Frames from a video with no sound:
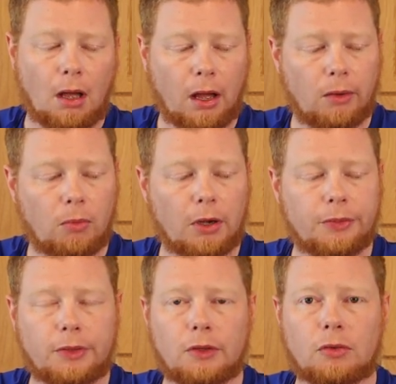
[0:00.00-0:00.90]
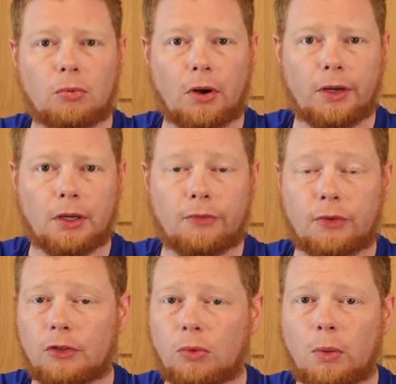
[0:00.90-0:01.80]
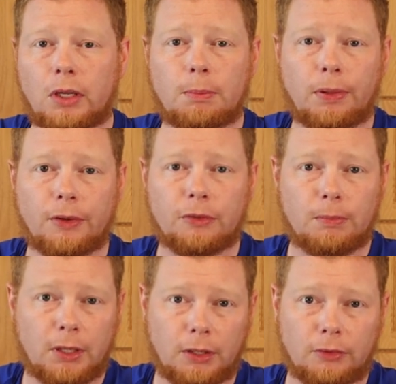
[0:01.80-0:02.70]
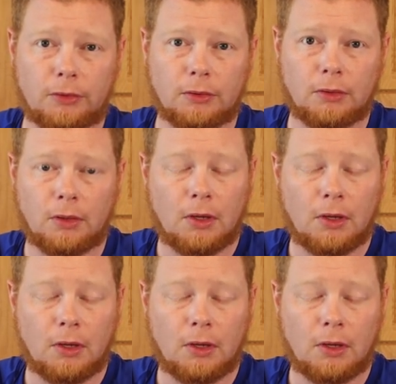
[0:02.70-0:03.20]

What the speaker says: I want this running for 20 plus minutes,